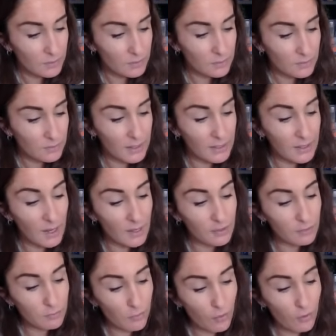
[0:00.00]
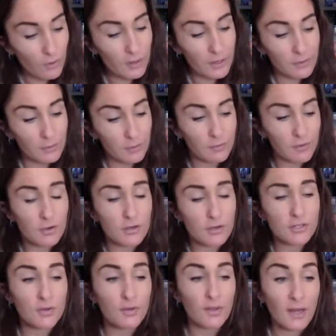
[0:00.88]
They got it wrong in
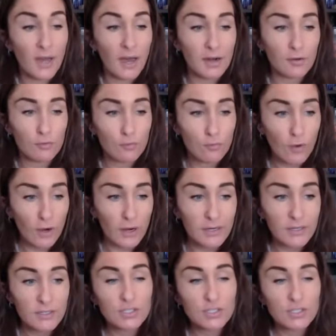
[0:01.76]
reverse, so they got it right.